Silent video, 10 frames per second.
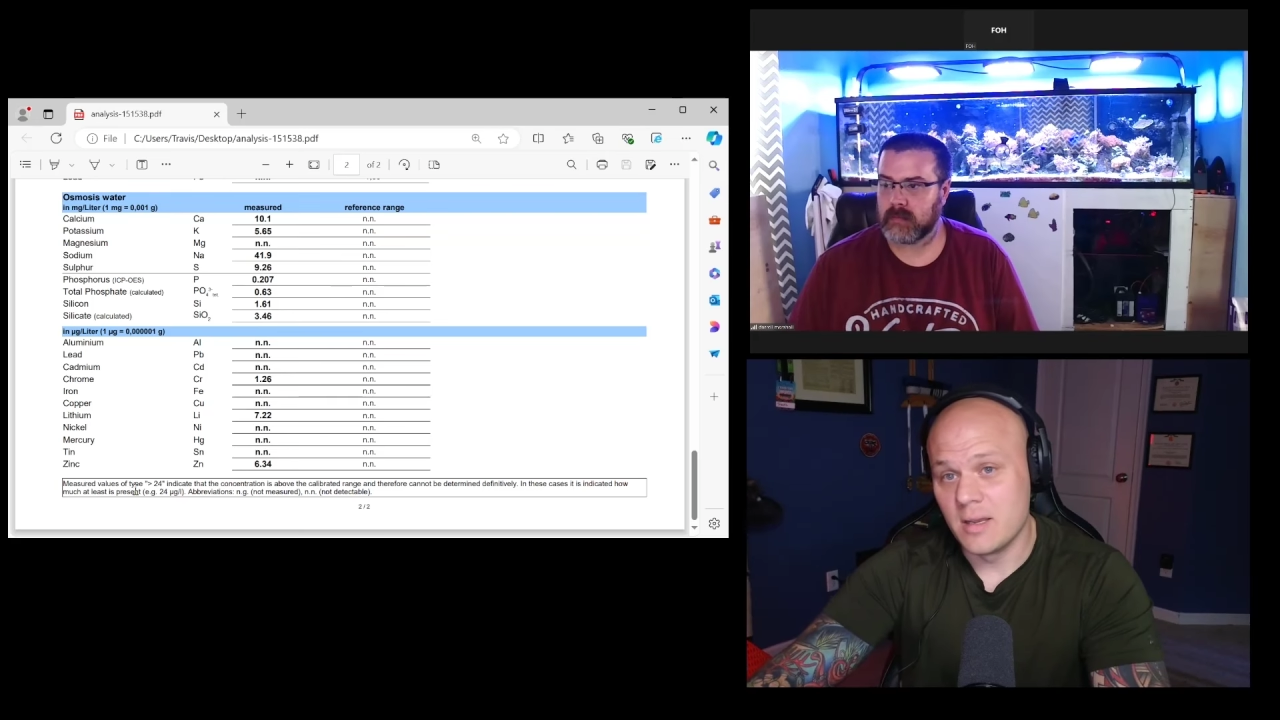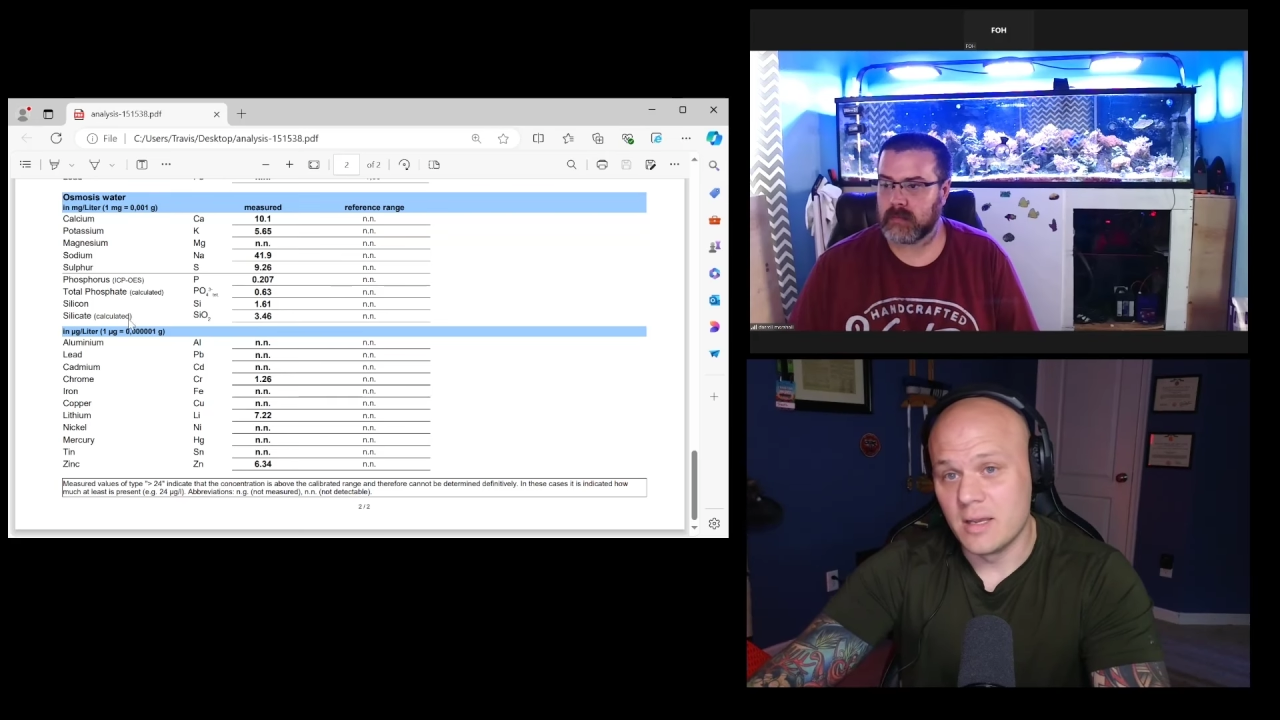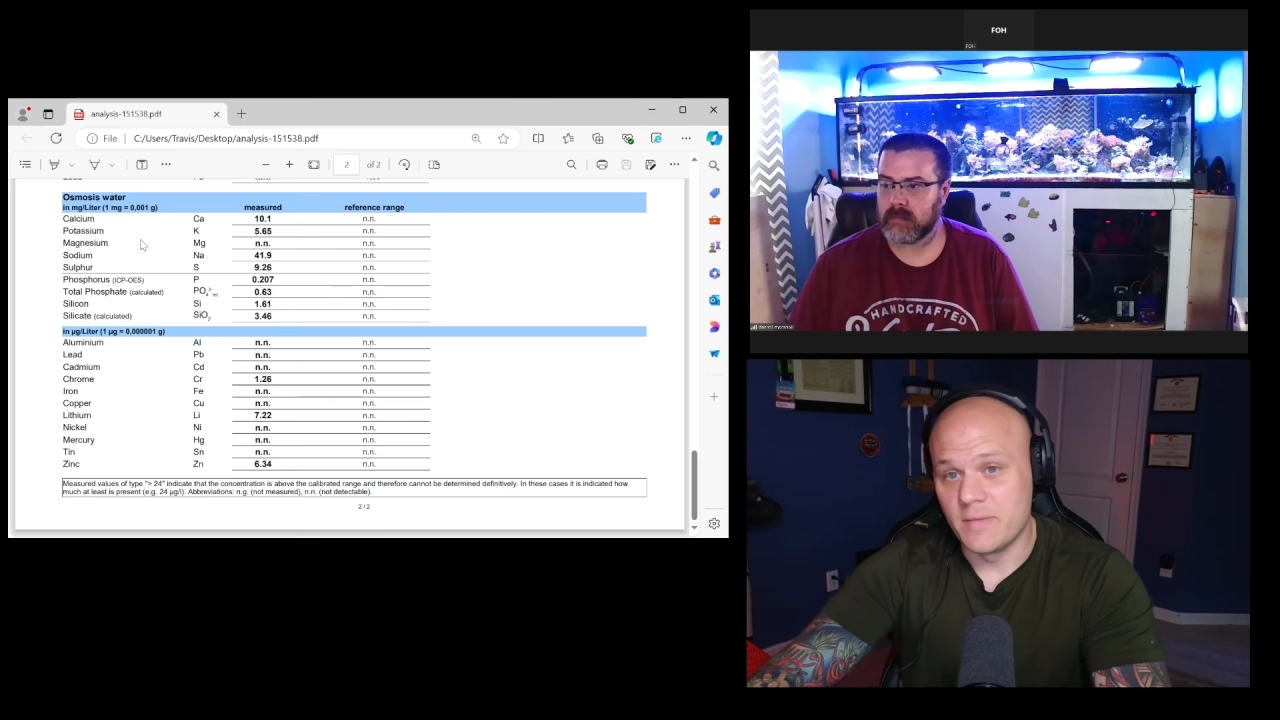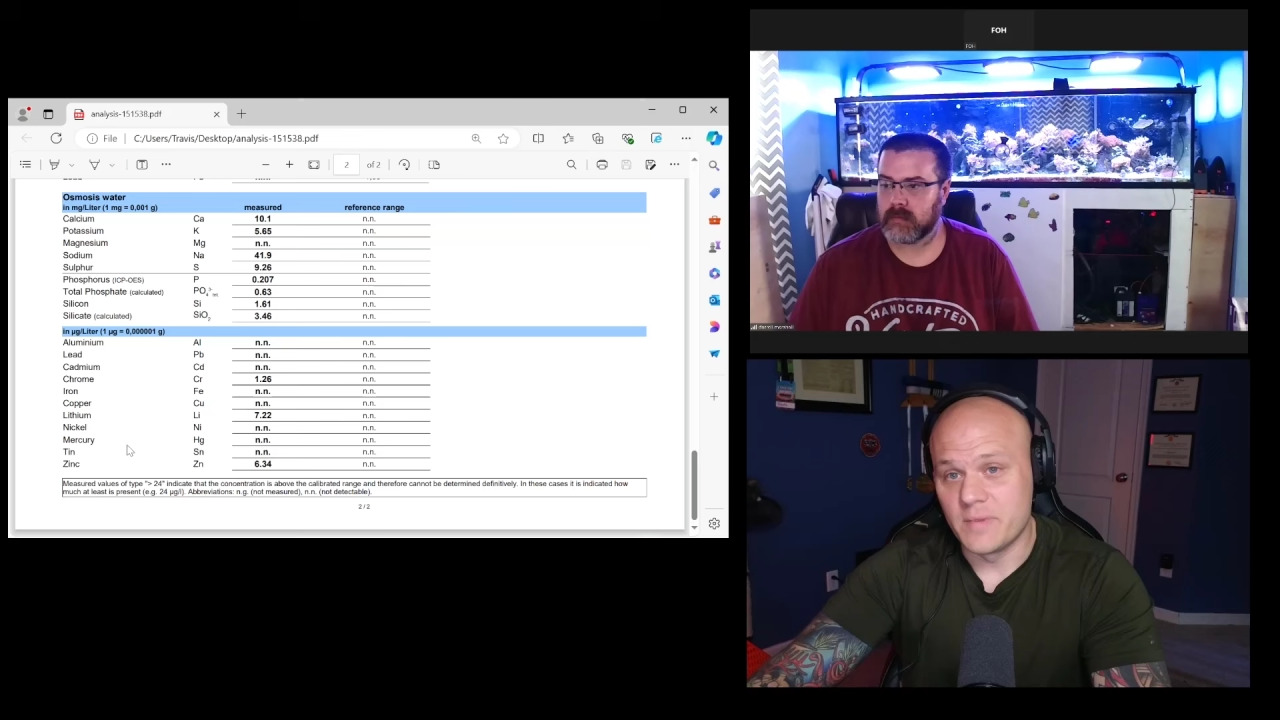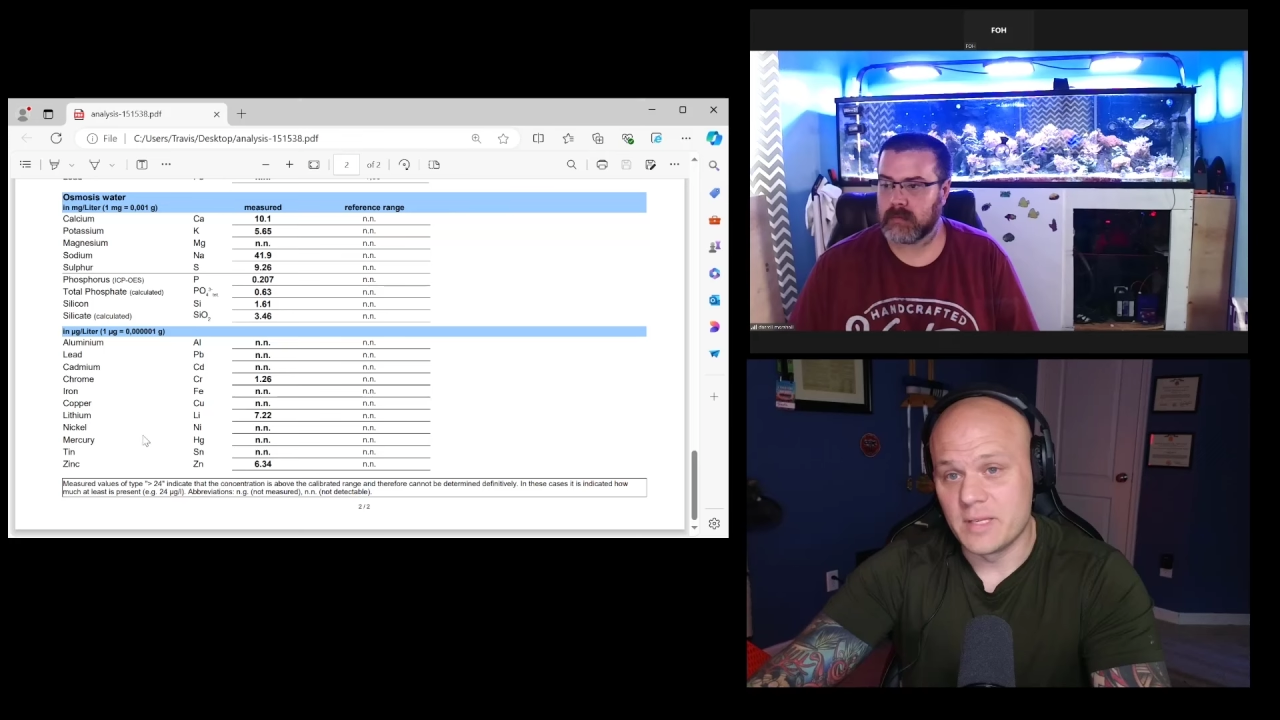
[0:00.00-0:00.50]

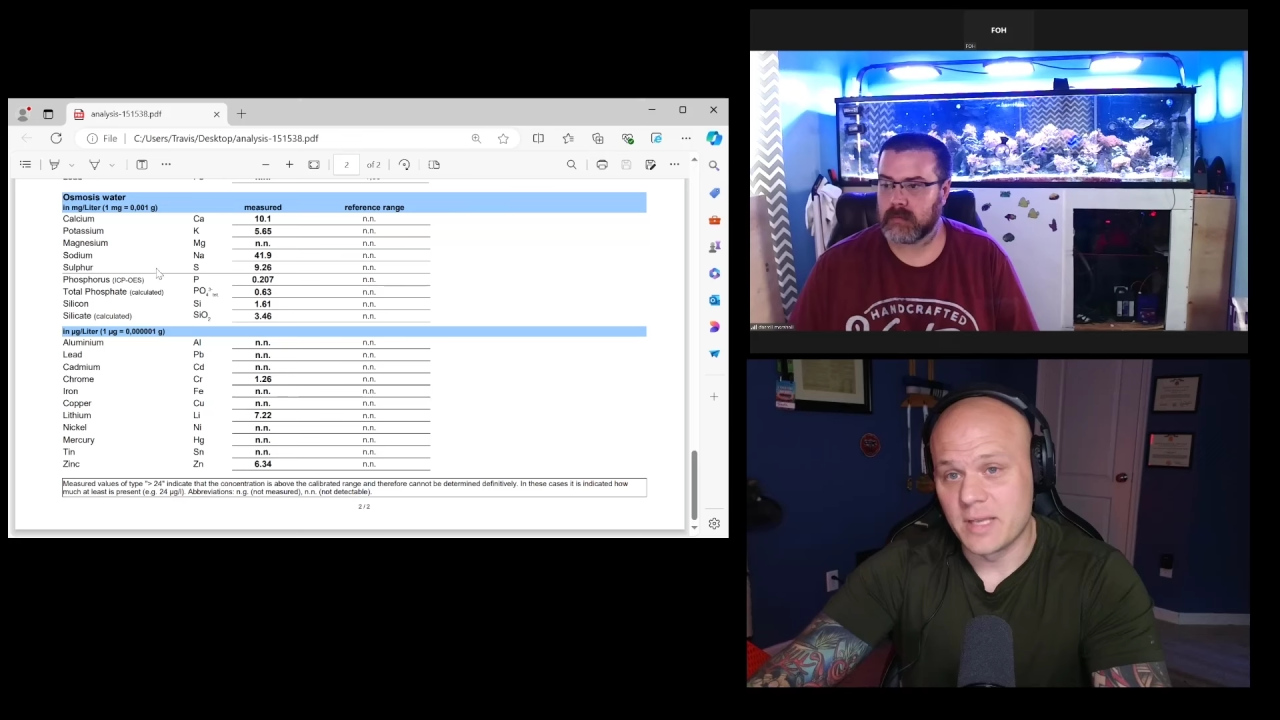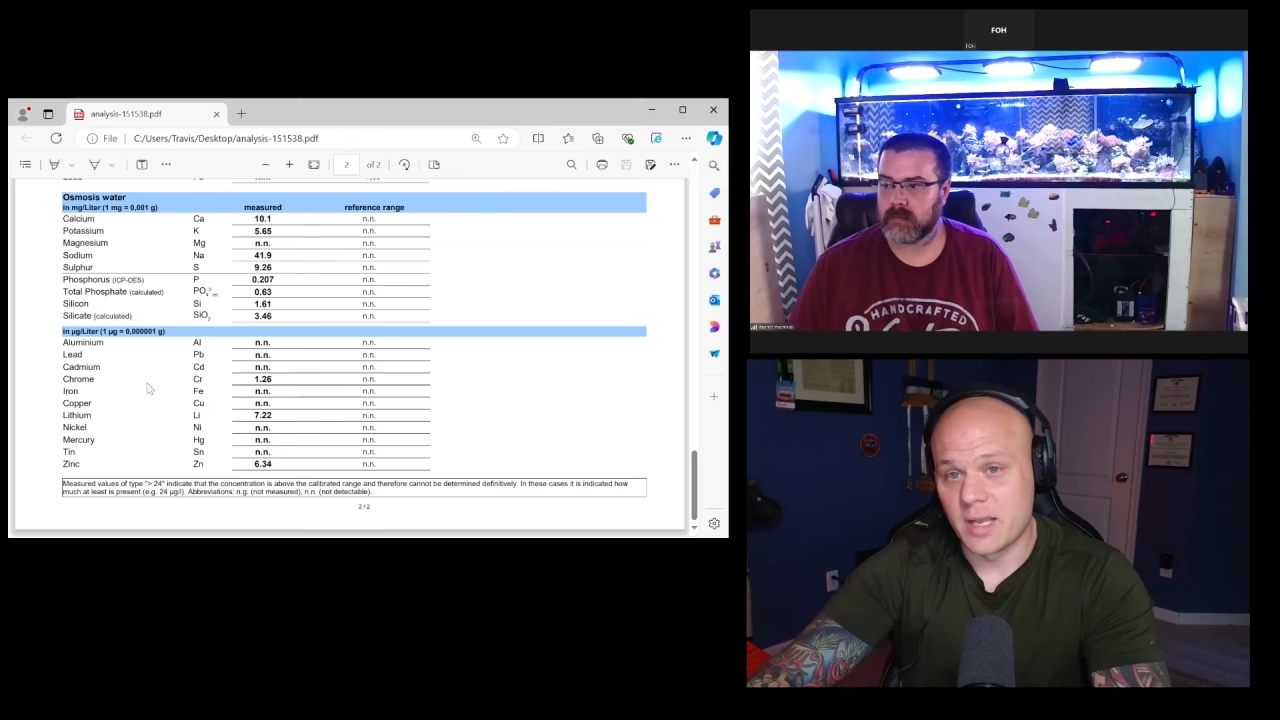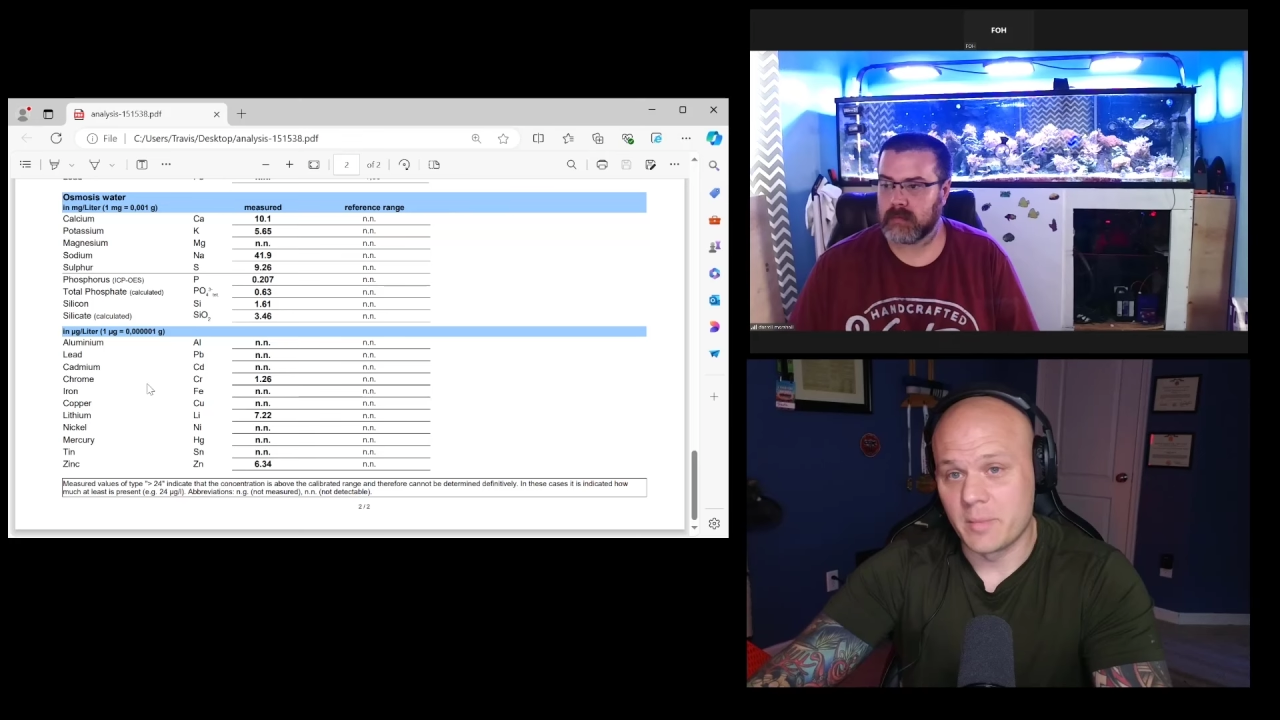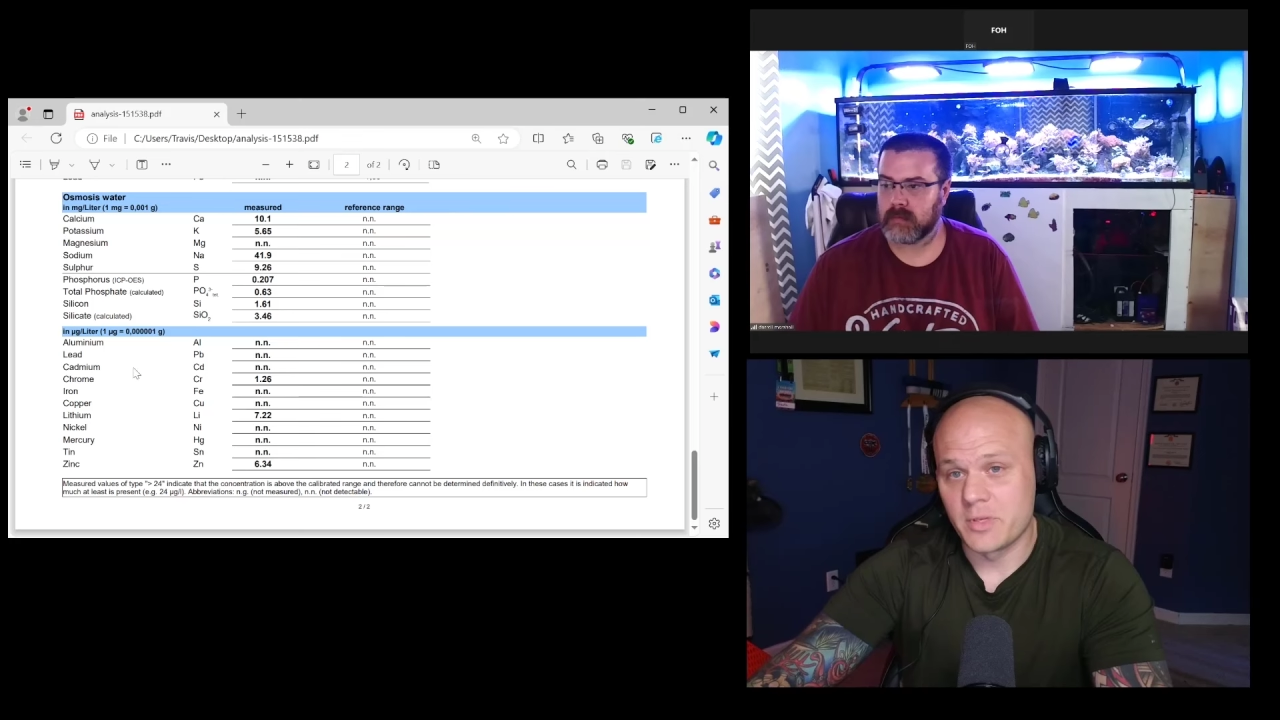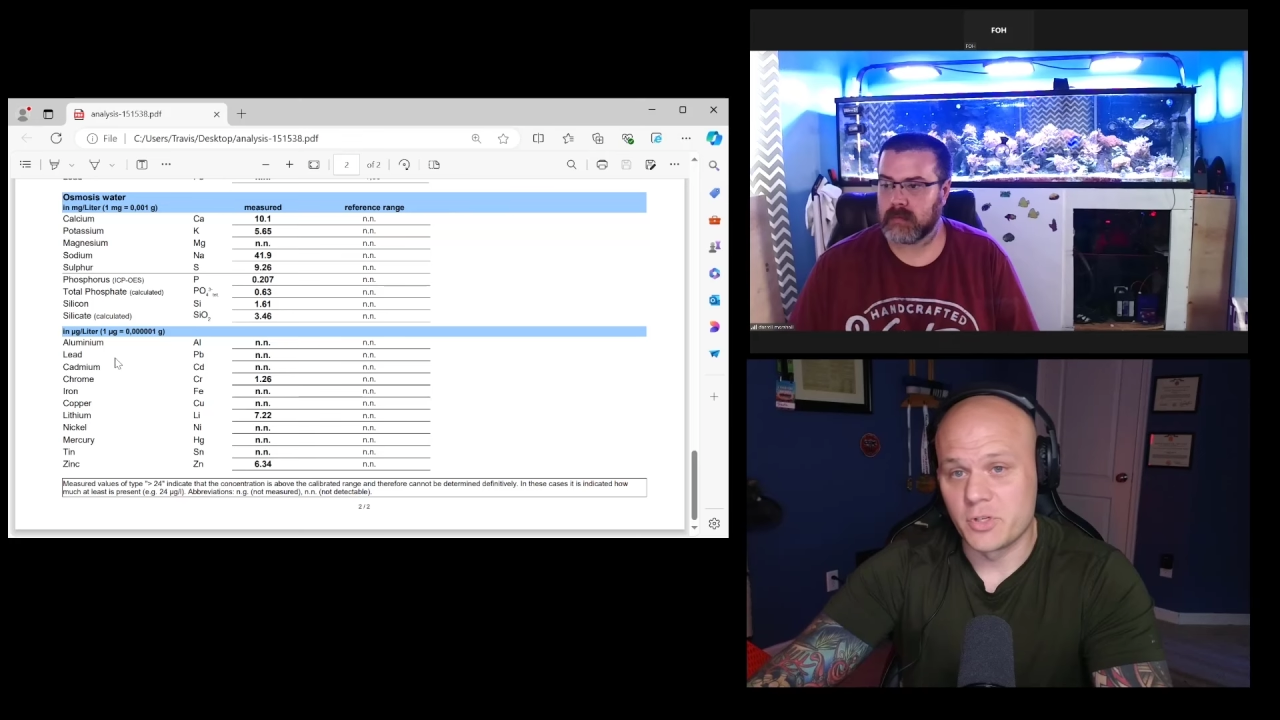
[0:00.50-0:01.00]
if these elements